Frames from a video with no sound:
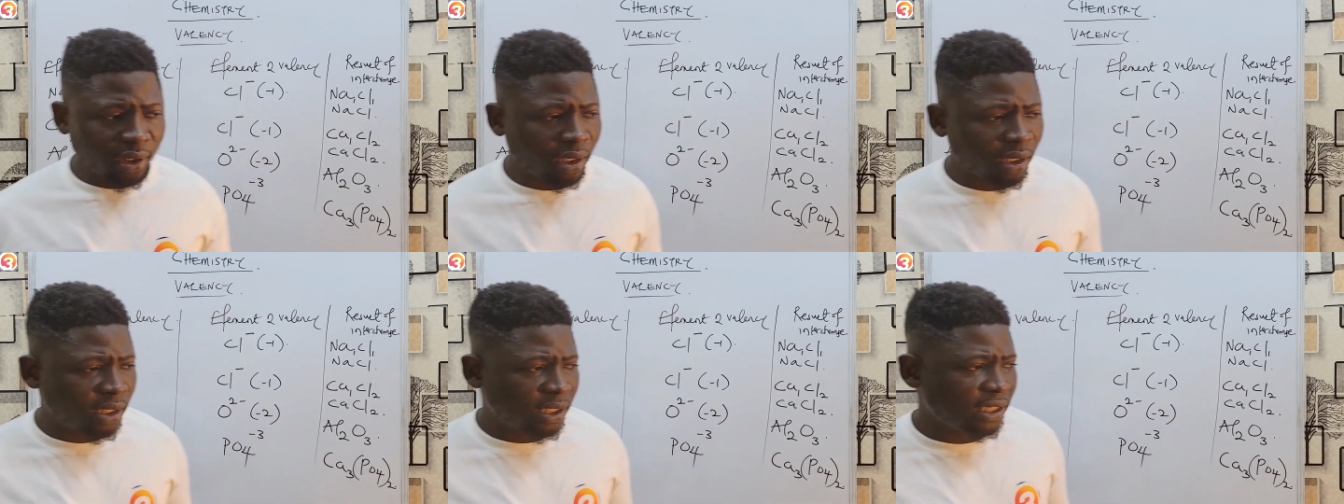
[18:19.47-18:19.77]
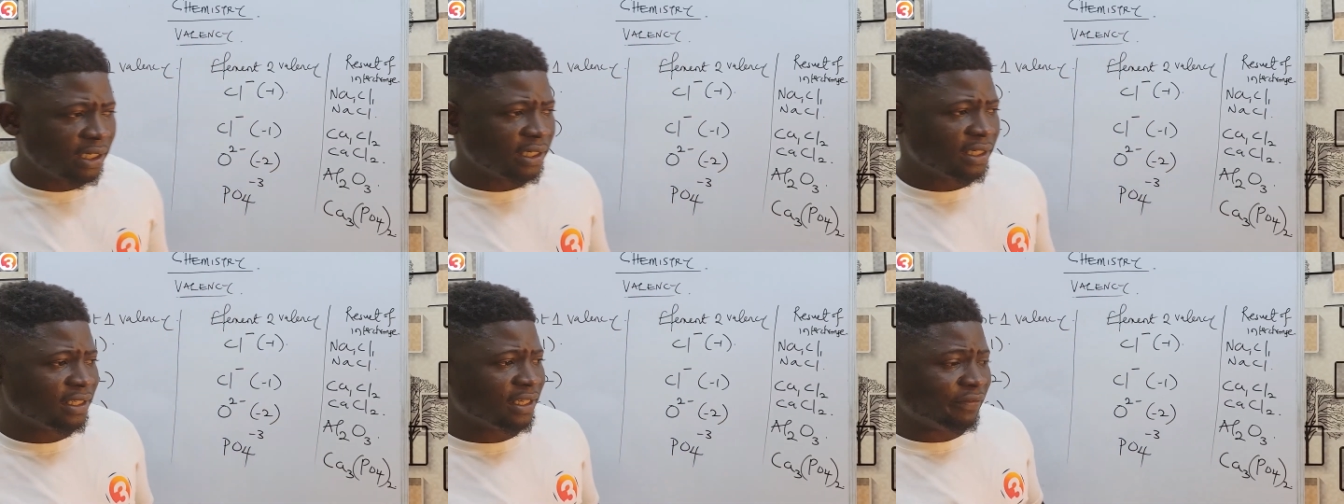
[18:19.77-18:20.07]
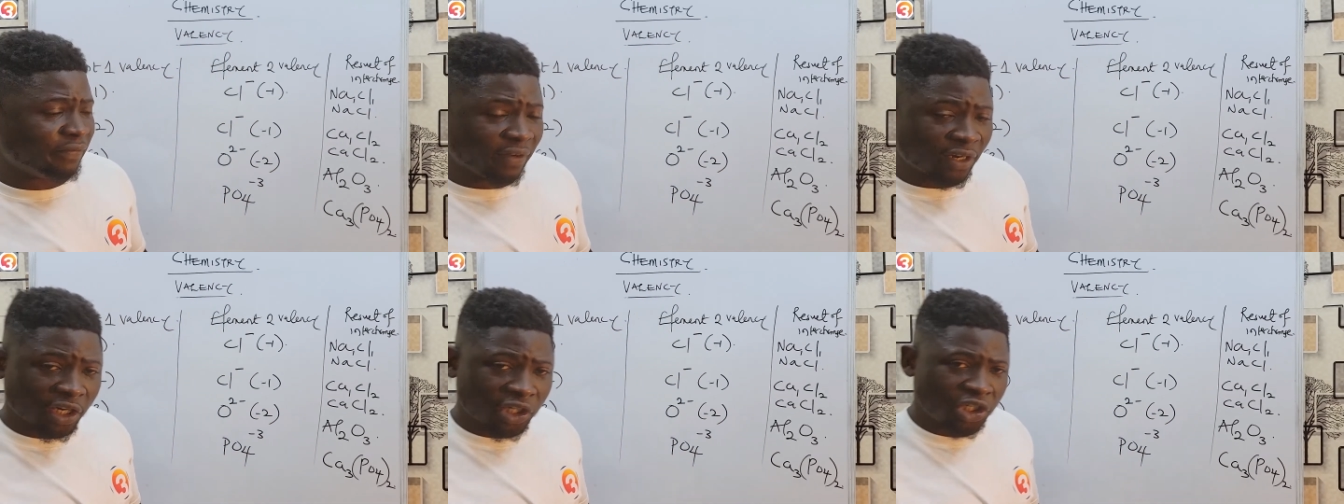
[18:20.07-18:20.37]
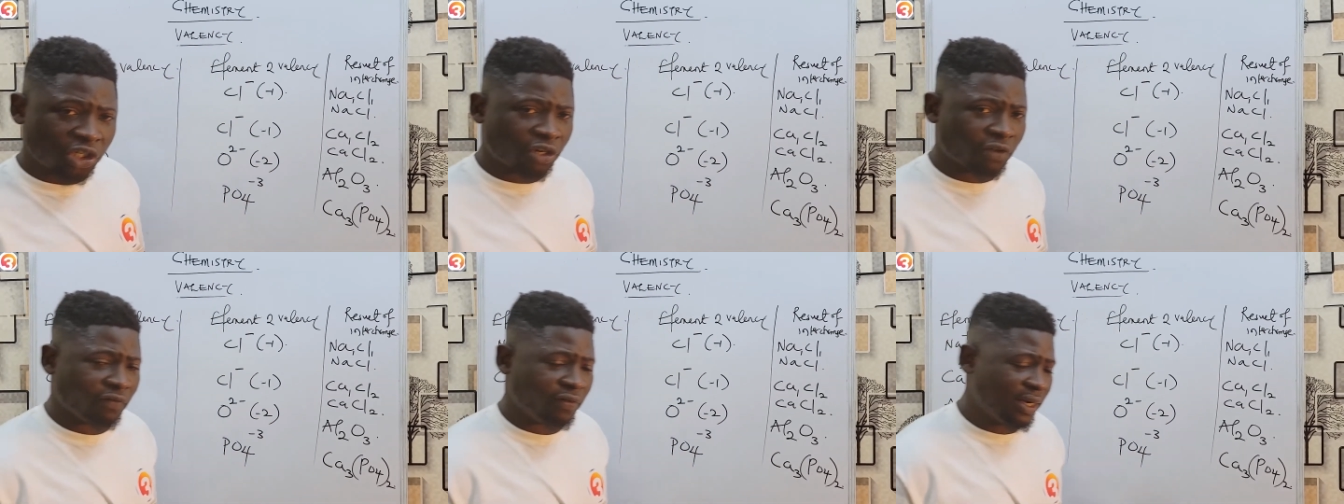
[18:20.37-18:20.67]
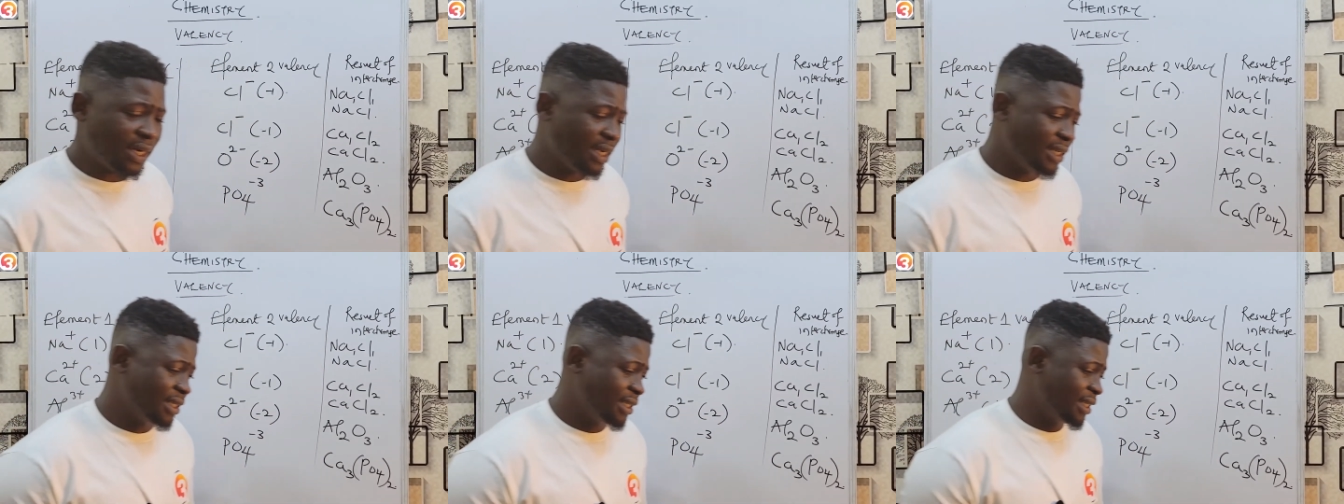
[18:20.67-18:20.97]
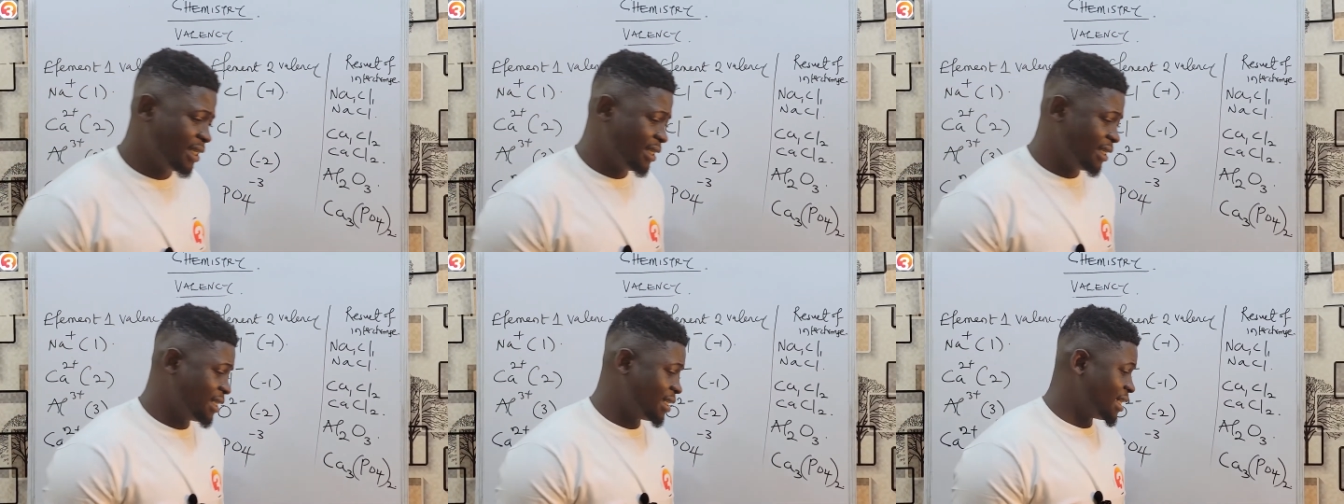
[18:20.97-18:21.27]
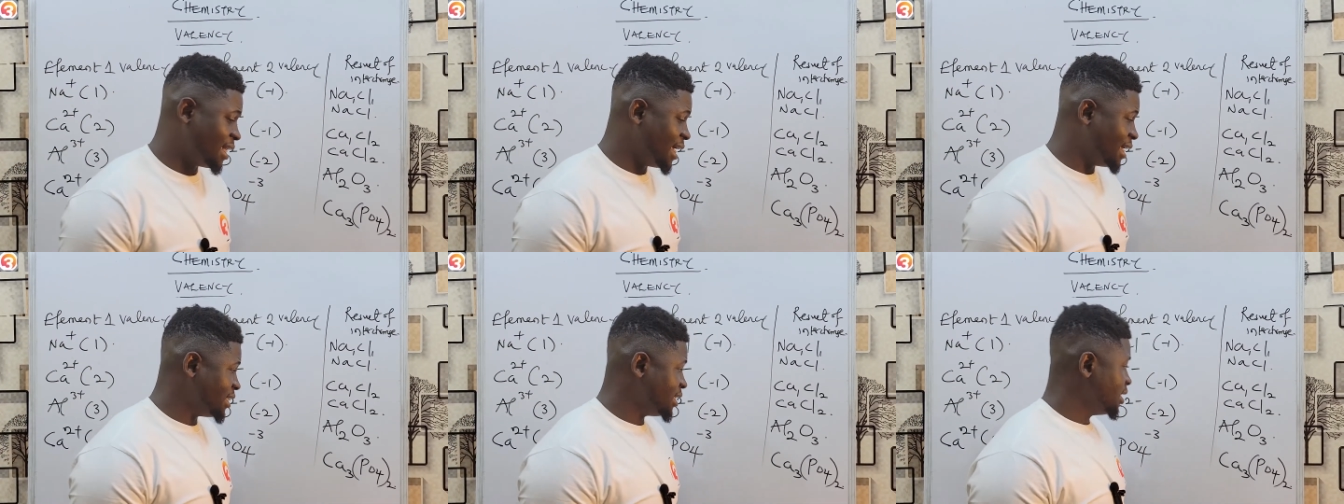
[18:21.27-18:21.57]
the, the, definition of valency in this class.